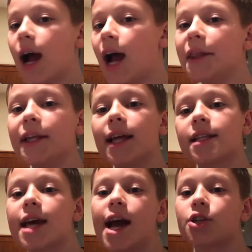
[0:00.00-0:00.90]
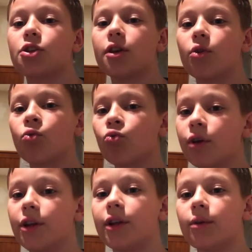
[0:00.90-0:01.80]
I think that's actually a
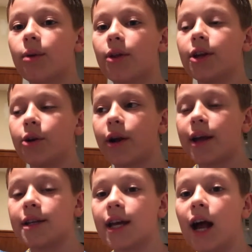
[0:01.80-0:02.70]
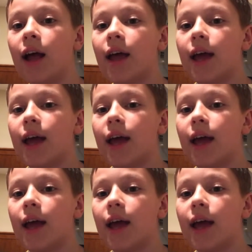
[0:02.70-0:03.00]
really, really good idea.